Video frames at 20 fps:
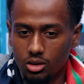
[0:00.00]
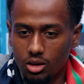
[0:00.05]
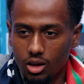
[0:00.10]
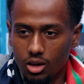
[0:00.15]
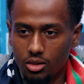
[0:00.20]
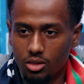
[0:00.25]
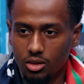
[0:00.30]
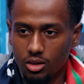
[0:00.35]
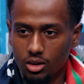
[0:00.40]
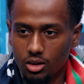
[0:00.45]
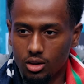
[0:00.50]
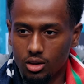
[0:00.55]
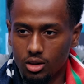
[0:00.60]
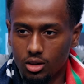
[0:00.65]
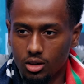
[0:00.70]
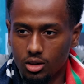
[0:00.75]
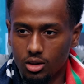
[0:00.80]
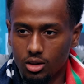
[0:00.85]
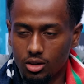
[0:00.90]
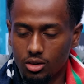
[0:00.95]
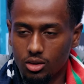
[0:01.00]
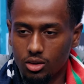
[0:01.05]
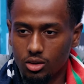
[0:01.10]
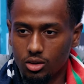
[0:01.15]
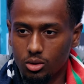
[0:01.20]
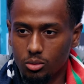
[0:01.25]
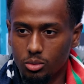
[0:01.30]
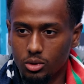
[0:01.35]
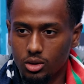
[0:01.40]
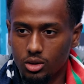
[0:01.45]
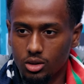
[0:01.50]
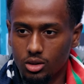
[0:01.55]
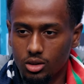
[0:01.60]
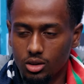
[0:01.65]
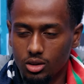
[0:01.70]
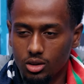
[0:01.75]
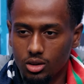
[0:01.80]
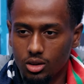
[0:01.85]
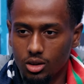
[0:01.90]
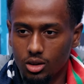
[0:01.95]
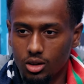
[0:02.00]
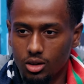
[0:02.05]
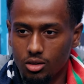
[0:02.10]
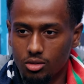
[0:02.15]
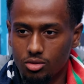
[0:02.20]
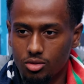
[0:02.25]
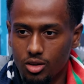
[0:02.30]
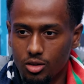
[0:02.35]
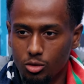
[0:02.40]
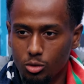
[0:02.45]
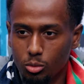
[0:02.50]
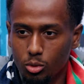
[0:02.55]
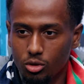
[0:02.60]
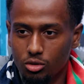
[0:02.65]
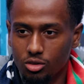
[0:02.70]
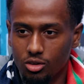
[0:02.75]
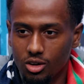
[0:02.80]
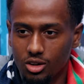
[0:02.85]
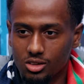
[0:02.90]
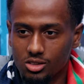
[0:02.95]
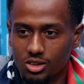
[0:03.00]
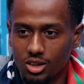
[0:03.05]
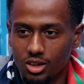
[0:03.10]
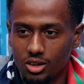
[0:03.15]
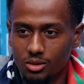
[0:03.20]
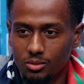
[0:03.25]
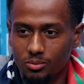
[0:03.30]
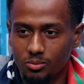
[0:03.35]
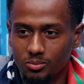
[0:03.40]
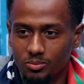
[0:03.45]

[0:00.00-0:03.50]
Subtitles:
I think it'll be favorable for our side.